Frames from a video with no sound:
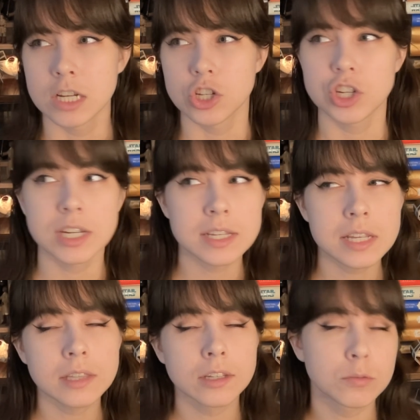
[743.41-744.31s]
she is
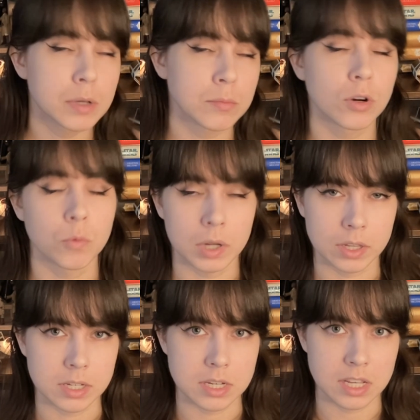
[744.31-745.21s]
a little bit more
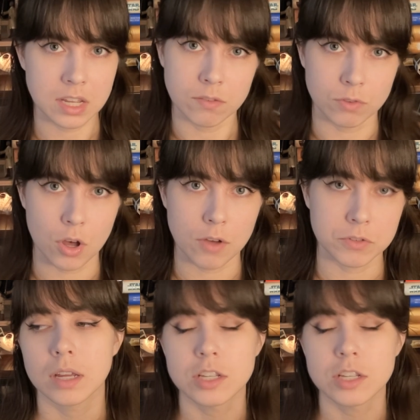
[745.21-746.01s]
willing to get involved.